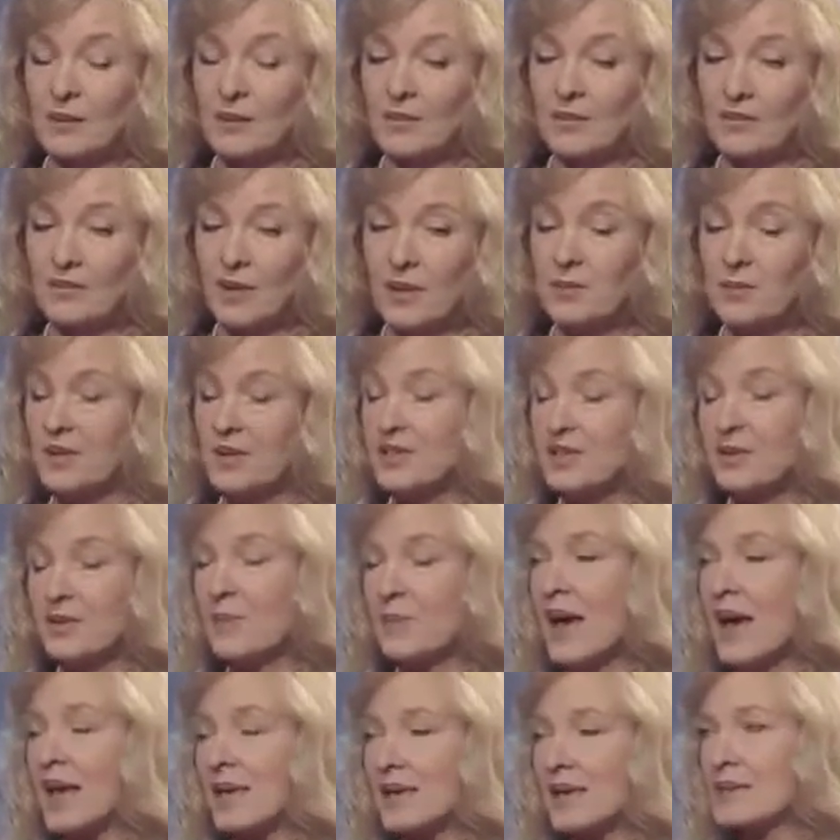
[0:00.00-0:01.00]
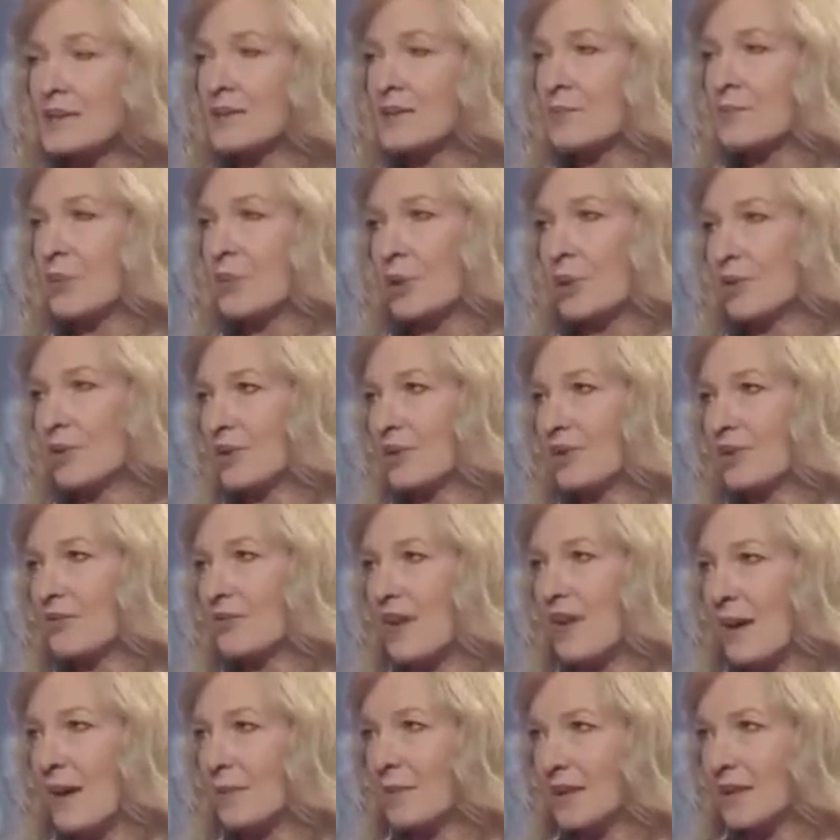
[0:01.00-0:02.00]
feminism has broken the
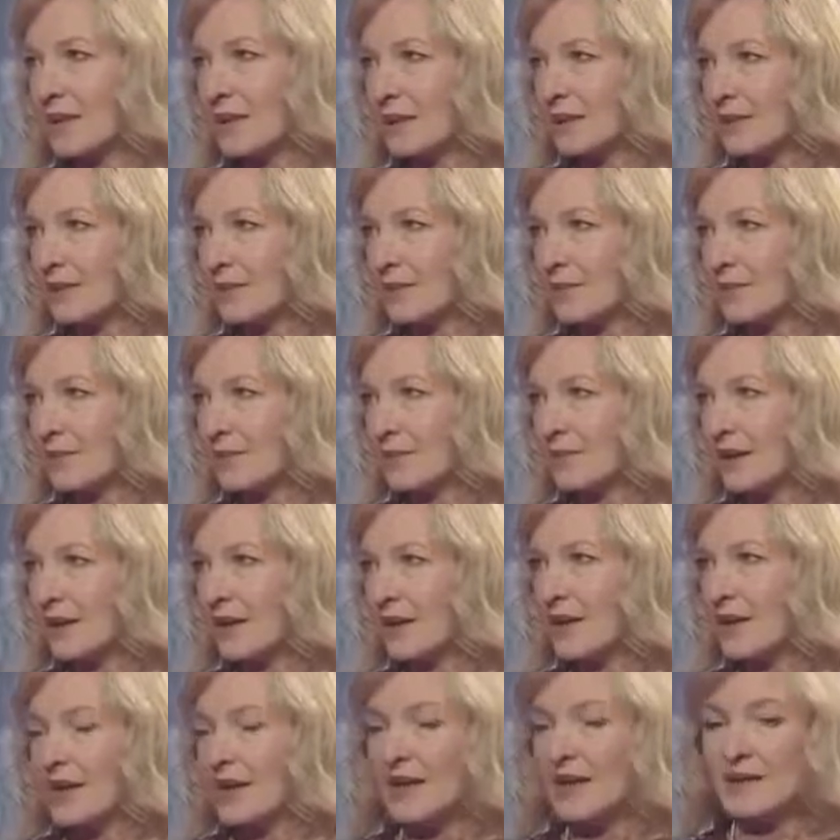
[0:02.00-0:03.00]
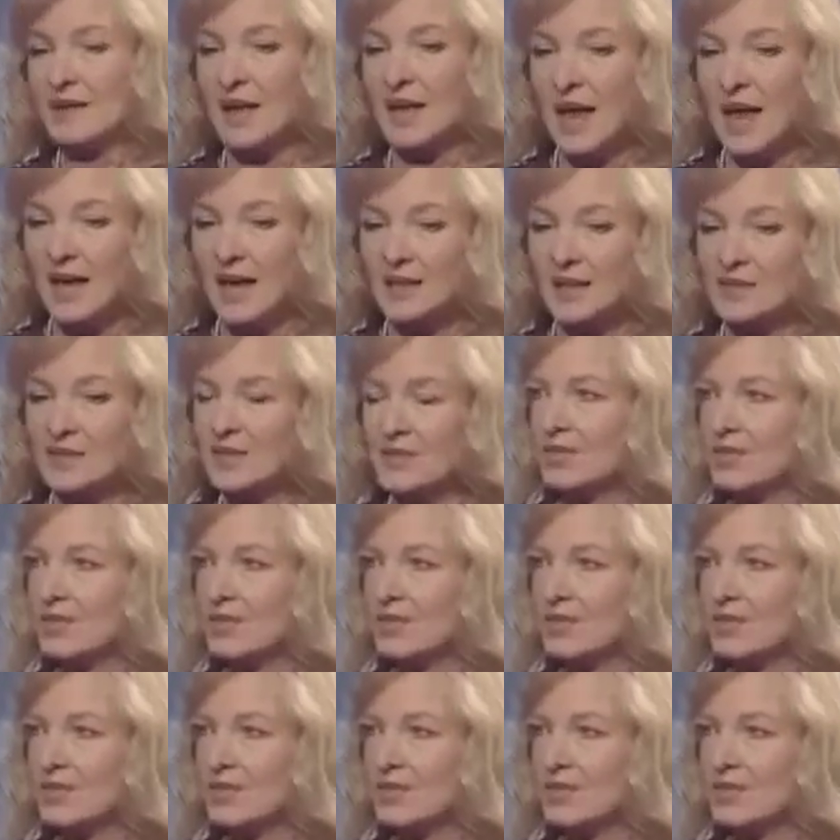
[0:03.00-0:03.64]
family. It has